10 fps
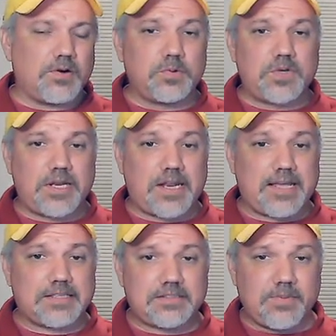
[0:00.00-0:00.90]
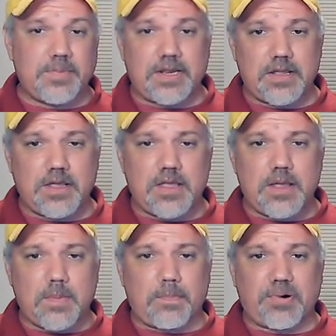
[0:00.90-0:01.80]
Old Testament
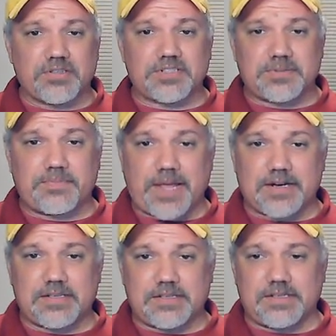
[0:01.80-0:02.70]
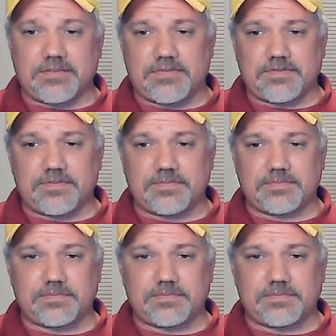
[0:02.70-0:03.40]
perspective.